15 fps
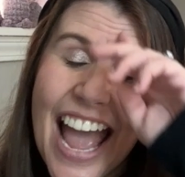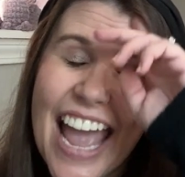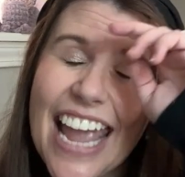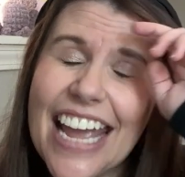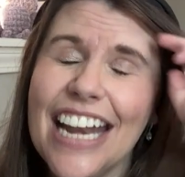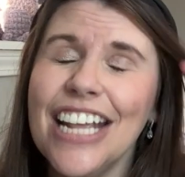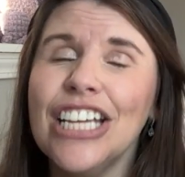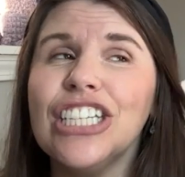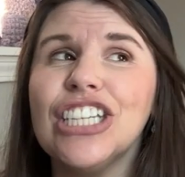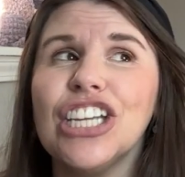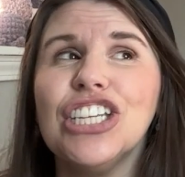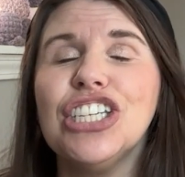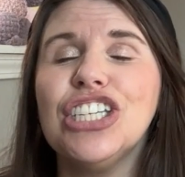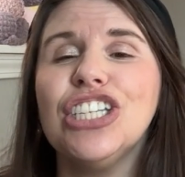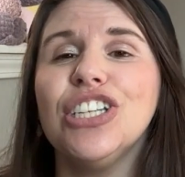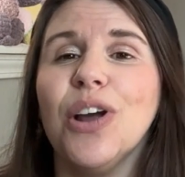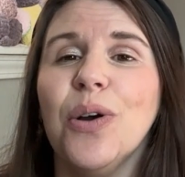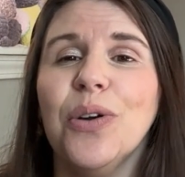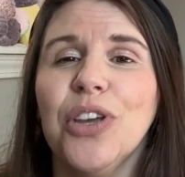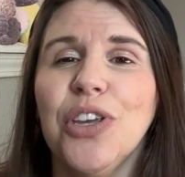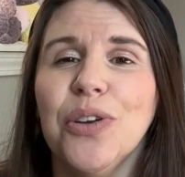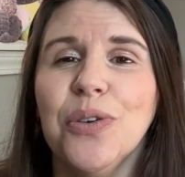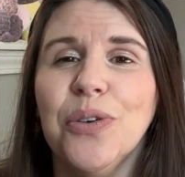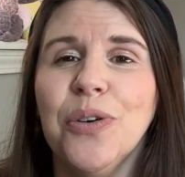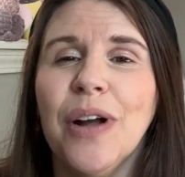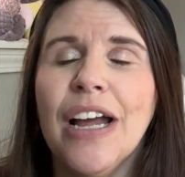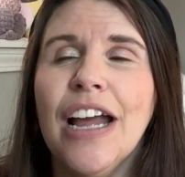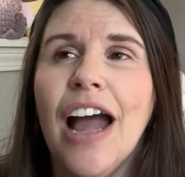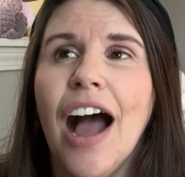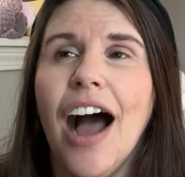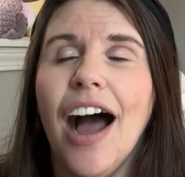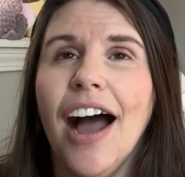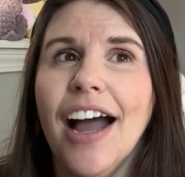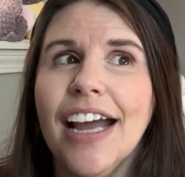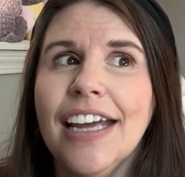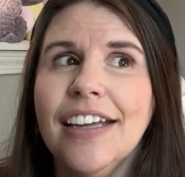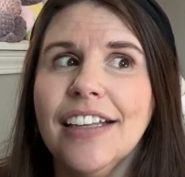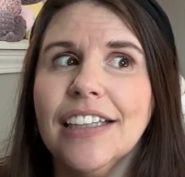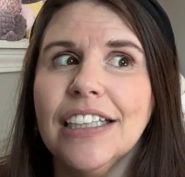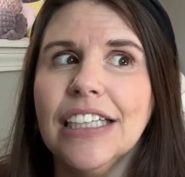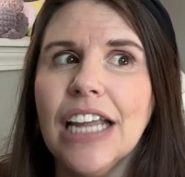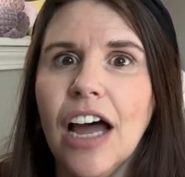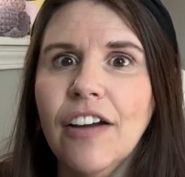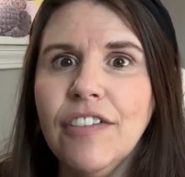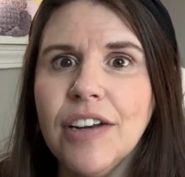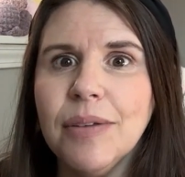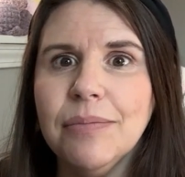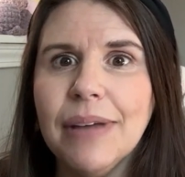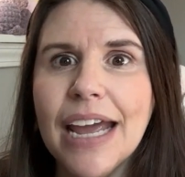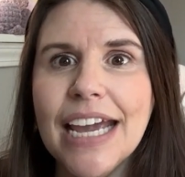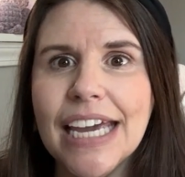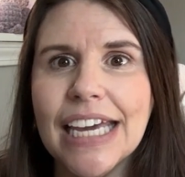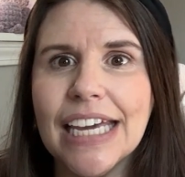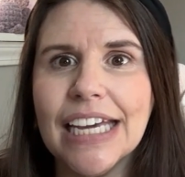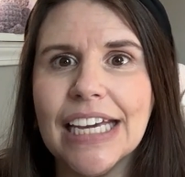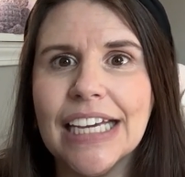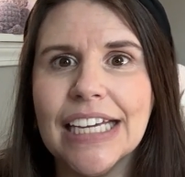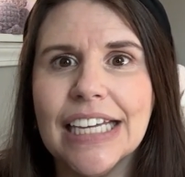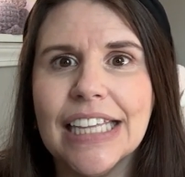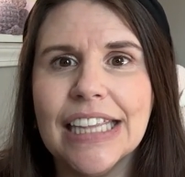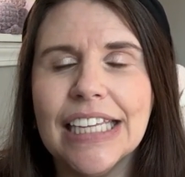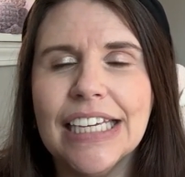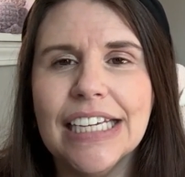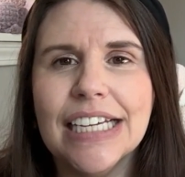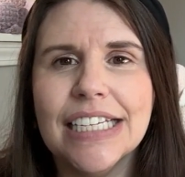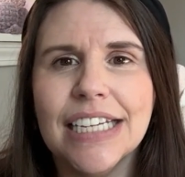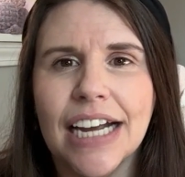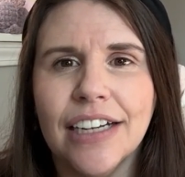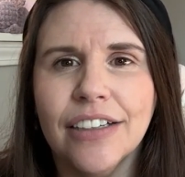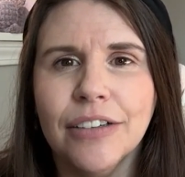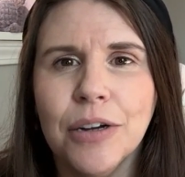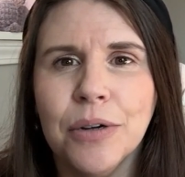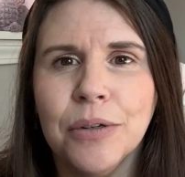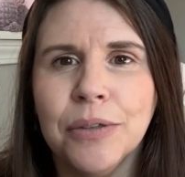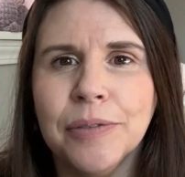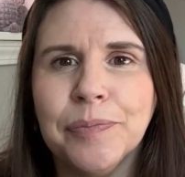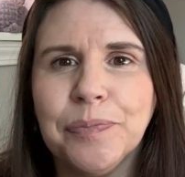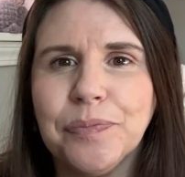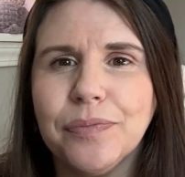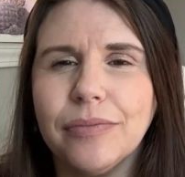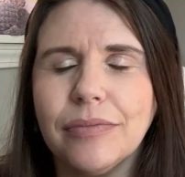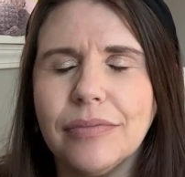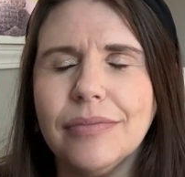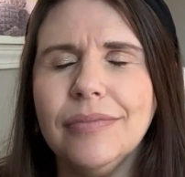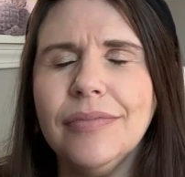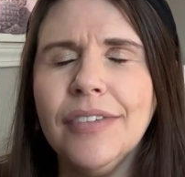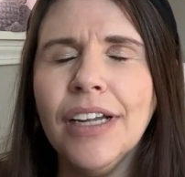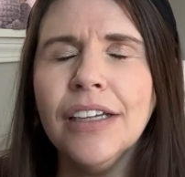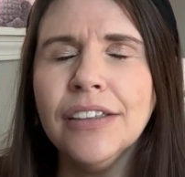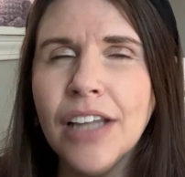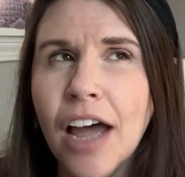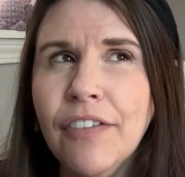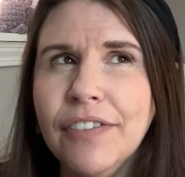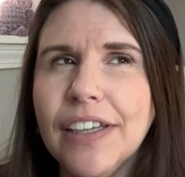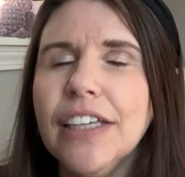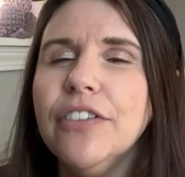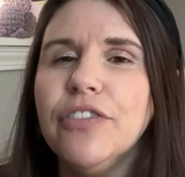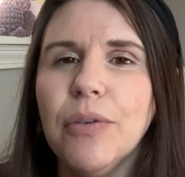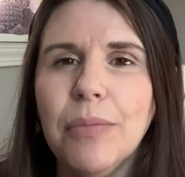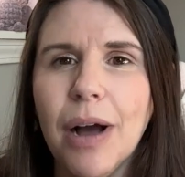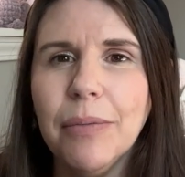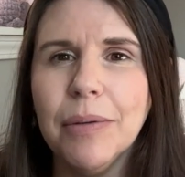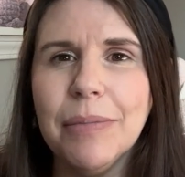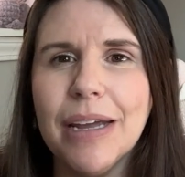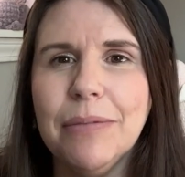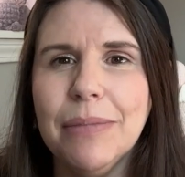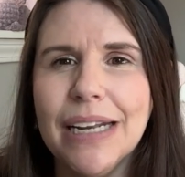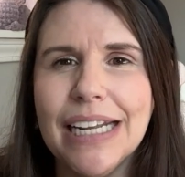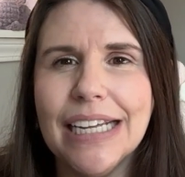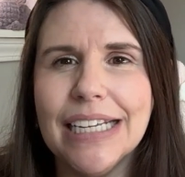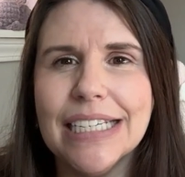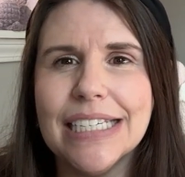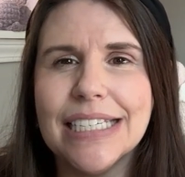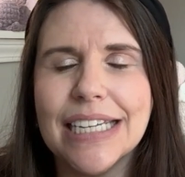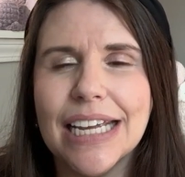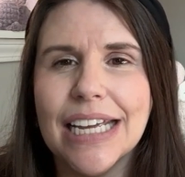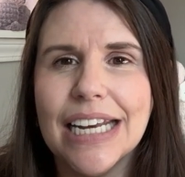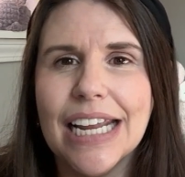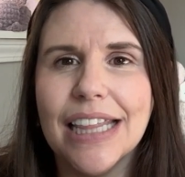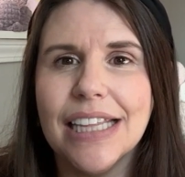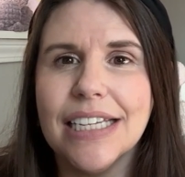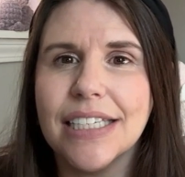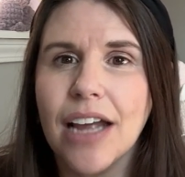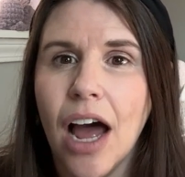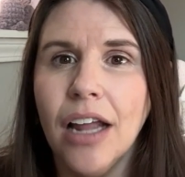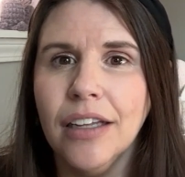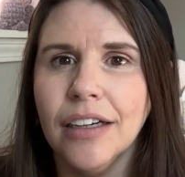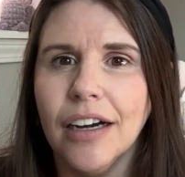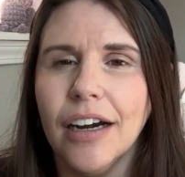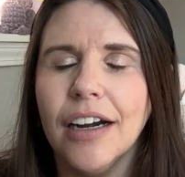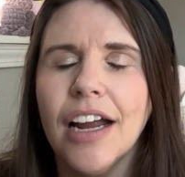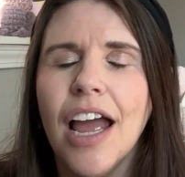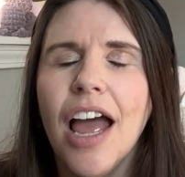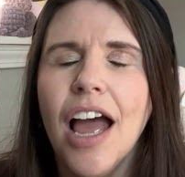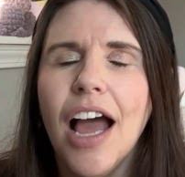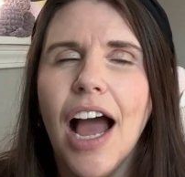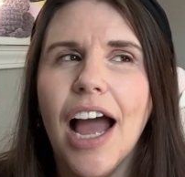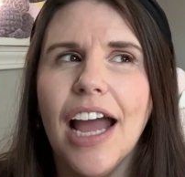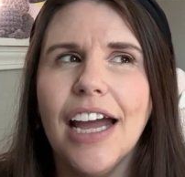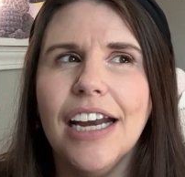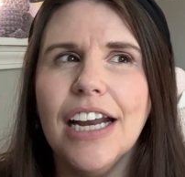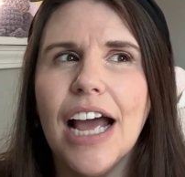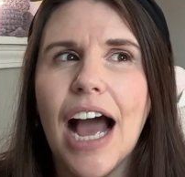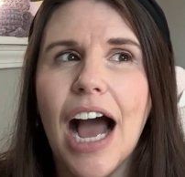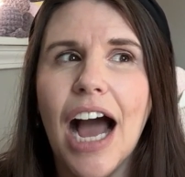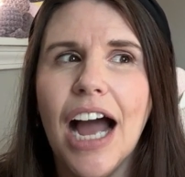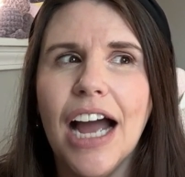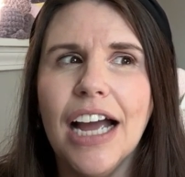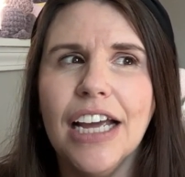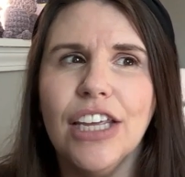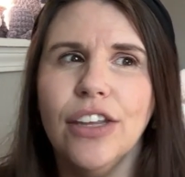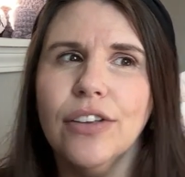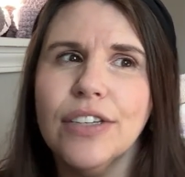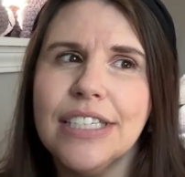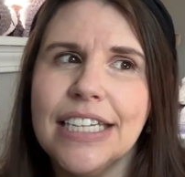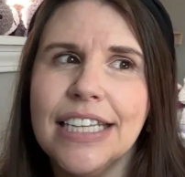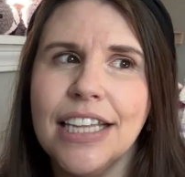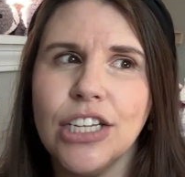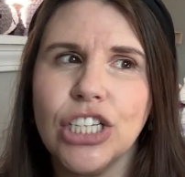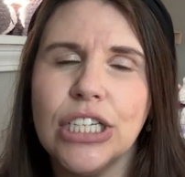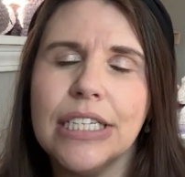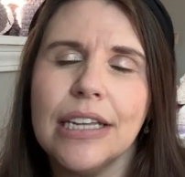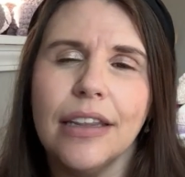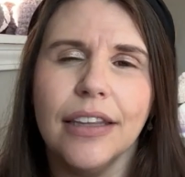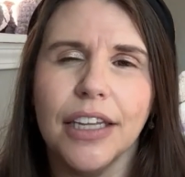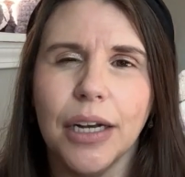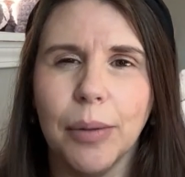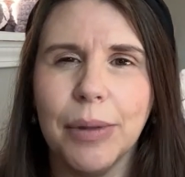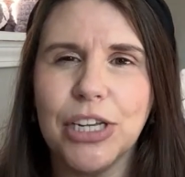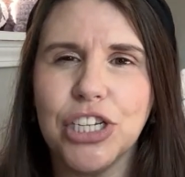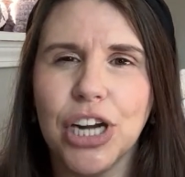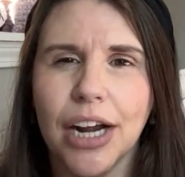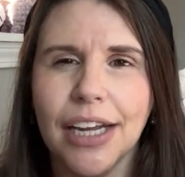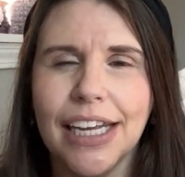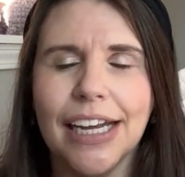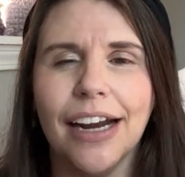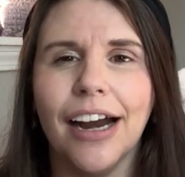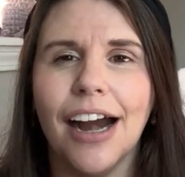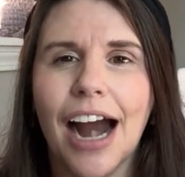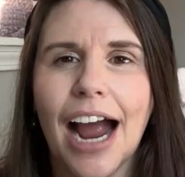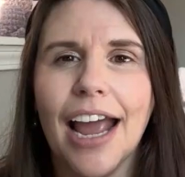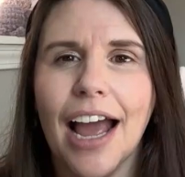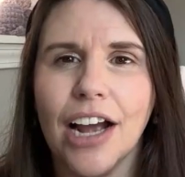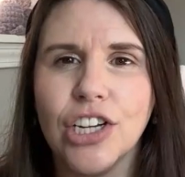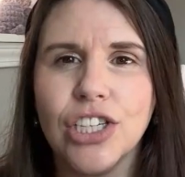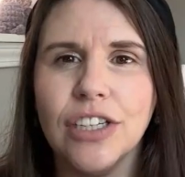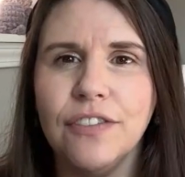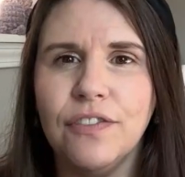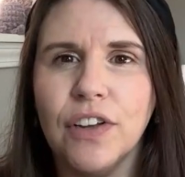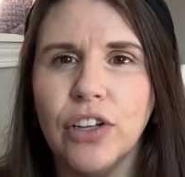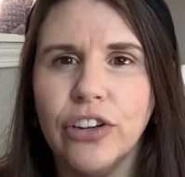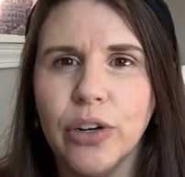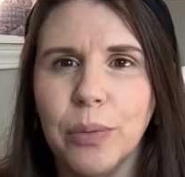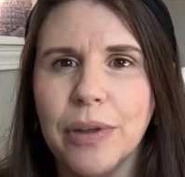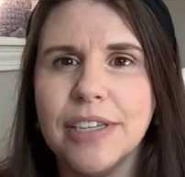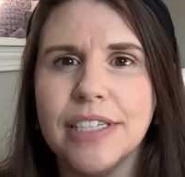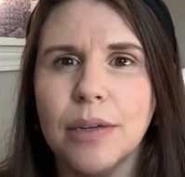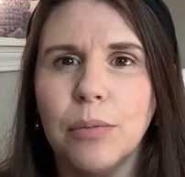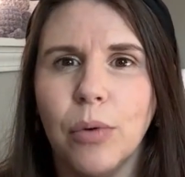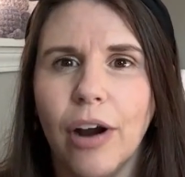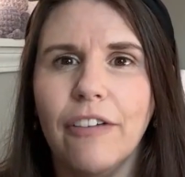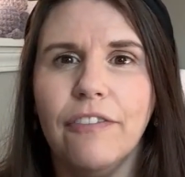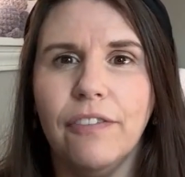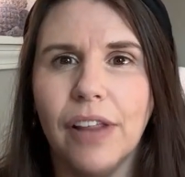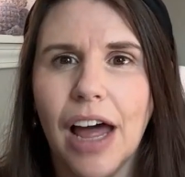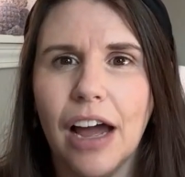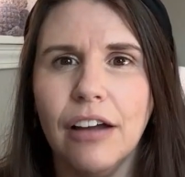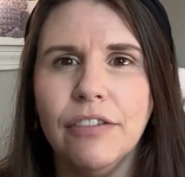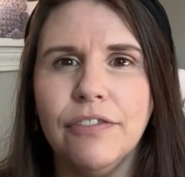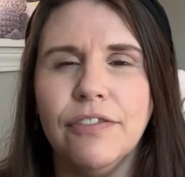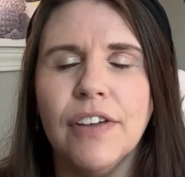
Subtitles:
It is so cute. I loved making the Dino lovey from Mama Made Minis in this color. And you'll see that she's a little bit chunkier. I actually filled her with some more fluff.